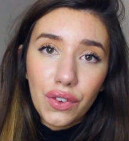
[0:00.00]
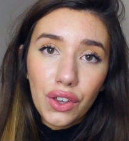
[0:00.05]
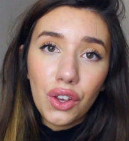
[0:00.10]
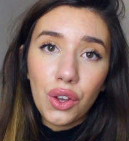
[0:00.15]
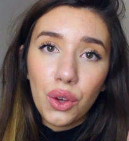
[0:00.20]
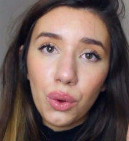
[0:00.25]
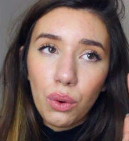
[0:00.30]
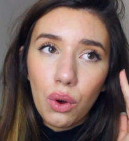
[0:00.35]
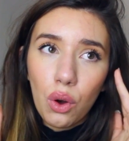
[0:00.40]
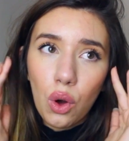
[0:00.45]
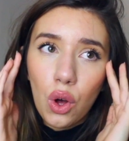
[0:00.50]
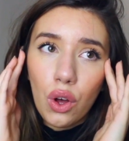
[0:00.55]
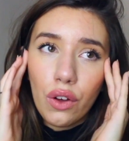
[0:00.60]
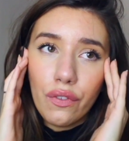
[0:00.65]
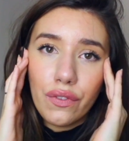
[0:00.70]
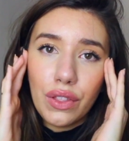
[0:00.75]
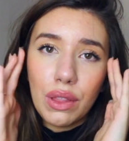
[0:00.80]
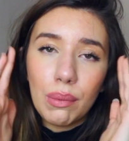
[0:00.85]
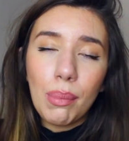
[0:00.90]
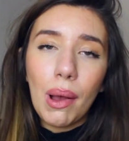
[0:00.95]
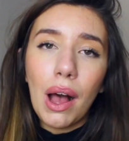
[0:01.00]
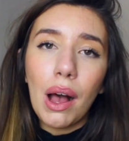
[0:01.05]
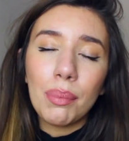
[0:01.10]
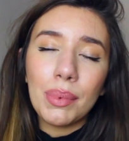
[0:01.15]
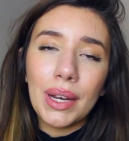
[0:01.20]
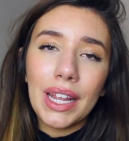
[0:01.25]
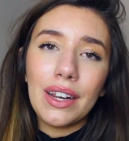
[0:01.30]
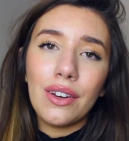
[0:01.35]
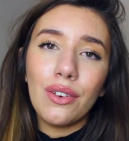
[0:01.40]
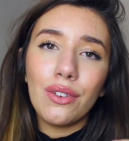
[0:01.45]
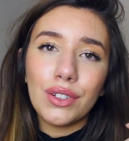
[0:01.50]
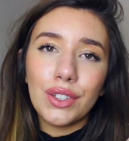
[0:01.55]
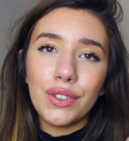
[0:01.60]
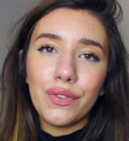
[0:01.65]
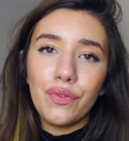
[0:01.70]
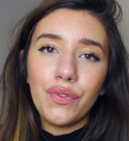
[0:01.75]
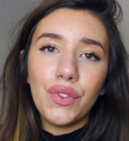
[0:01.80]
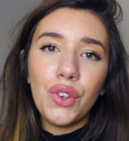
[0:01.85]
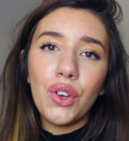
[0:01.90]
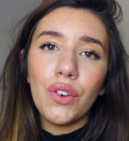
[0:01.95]
view of the public,
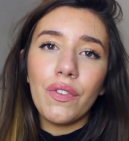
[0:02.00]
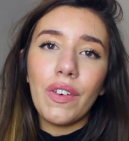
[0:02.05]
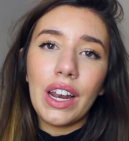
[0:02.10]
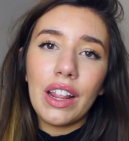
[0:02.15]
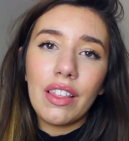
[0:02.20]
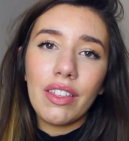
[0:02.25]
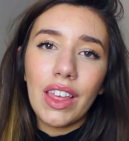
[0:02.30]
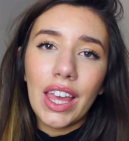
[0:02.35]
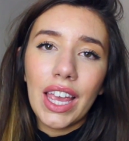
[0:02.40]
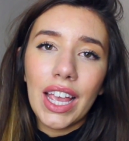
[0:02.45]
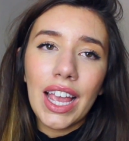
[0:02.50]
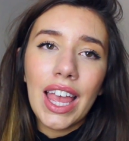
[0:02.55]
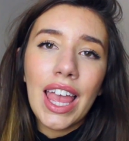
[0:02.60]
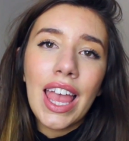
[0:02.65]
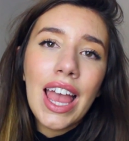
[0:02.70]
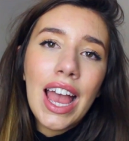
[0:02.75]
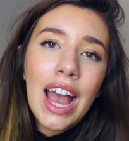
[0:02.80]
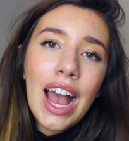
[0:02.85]
not in view of anything.